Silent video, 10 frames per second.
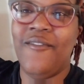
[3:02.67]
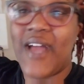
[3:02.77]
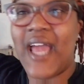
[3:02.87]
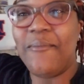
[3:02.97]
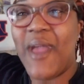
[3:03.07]

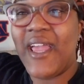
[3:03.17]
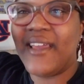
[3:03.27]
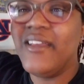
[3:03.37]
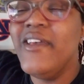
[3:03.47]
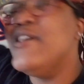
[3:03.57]
forgot to make
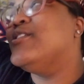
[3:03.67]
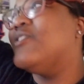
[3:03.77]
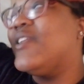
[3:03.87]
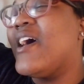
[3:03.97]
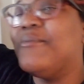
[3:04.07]
it. So
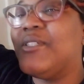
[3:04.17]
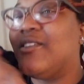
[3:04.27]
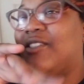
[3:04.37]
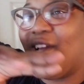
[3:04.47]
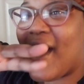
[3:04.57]
now I'm just
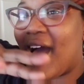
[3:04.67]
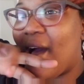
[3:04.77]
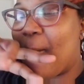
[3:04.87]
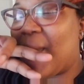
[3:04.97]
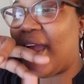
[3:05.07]
gonna show y'all
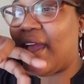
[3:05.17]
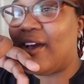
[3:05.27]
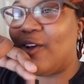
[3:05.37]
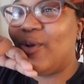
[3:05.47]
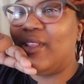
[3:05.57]
how I make
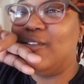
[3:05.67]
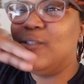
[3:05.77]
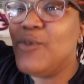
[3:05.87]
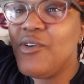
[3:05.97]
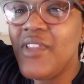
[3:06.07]
a quick little
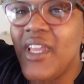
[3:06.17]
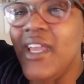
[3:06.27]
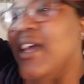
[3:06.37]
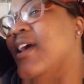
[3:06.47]
smoothie